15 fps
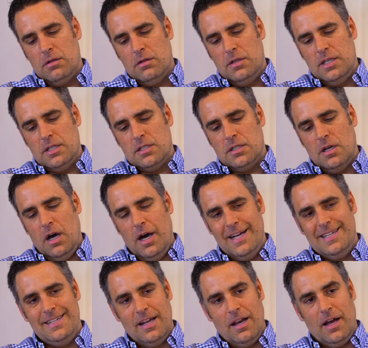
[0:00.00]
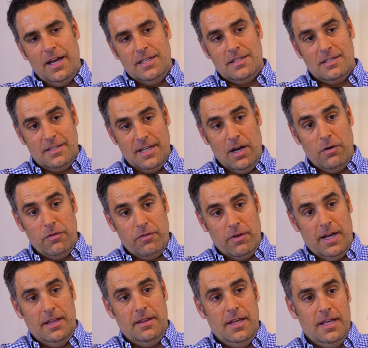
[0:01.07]
this idealized self
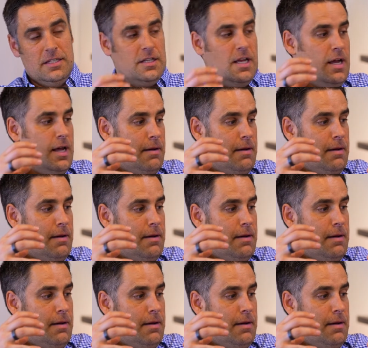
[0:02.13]
like this